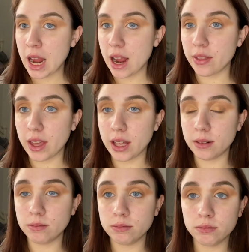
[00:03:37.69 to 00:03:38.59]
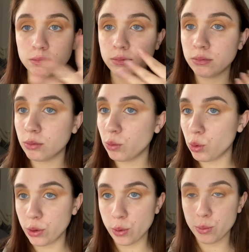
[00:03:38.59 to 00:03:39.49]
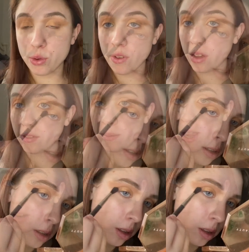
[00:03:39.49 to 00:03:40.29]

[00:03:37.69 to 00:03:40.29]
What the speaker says: and then we'll move on from there.